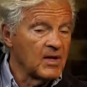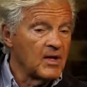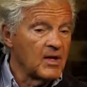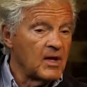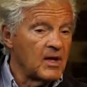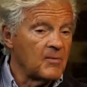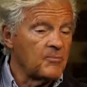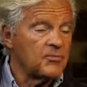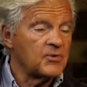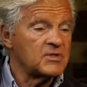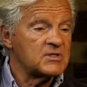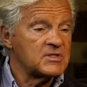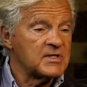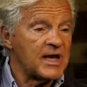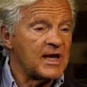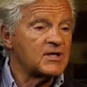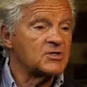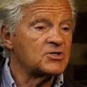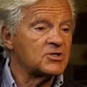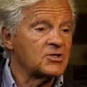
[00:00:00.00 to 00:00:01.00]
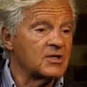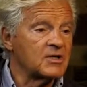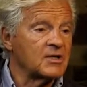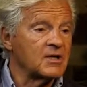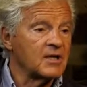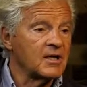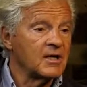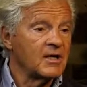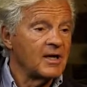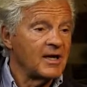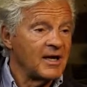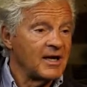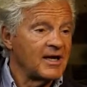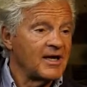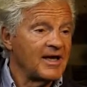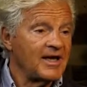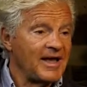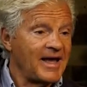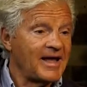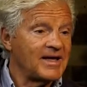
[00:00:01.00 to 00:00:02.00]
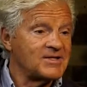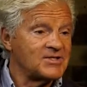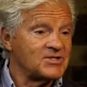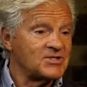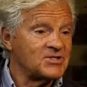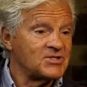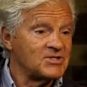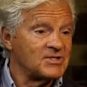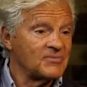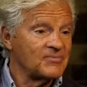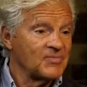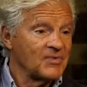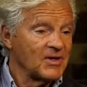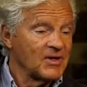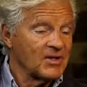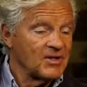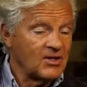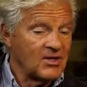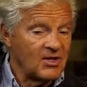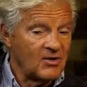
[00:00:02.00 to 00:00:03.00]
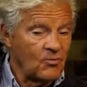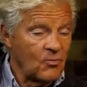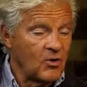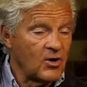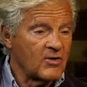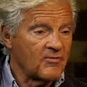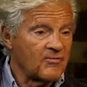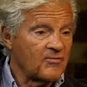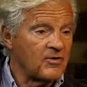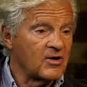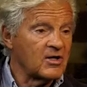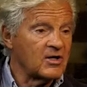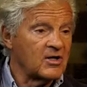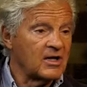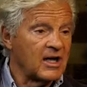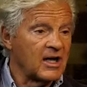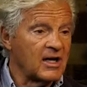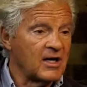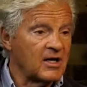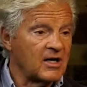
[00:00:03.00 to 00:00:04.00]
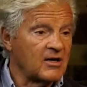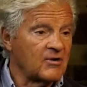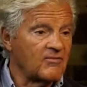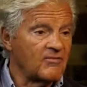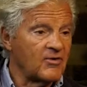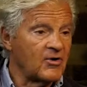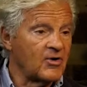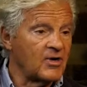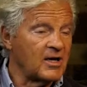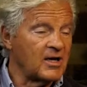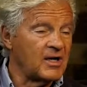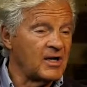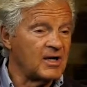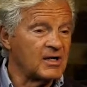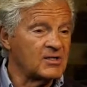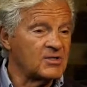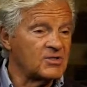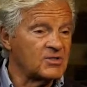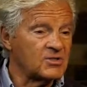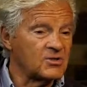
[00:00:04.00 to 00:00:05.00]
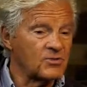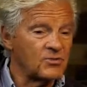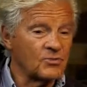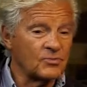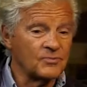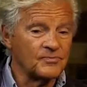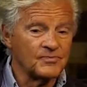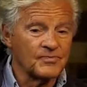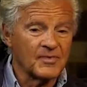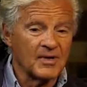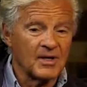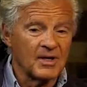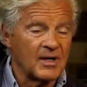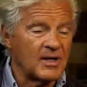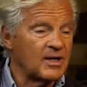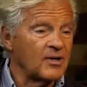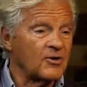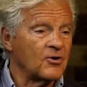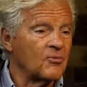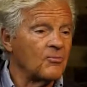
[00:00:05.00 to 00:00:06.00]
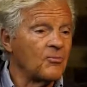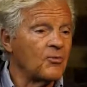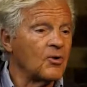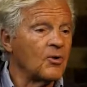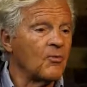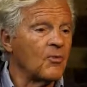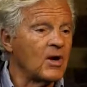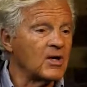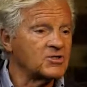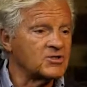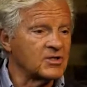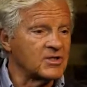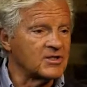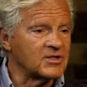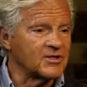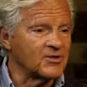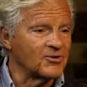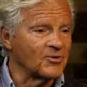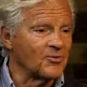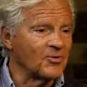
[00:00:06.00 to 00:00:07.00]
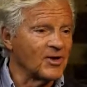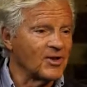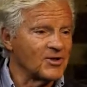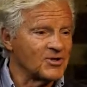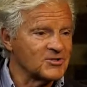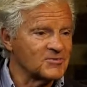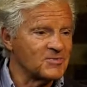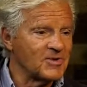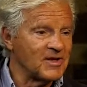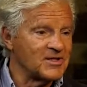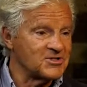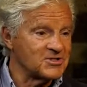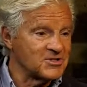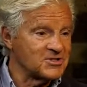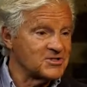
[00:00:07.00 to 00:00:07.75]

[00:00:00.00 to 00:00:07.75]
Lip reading: a protection against the waterfront getting converted into, I don't know, Port Washington or one of those places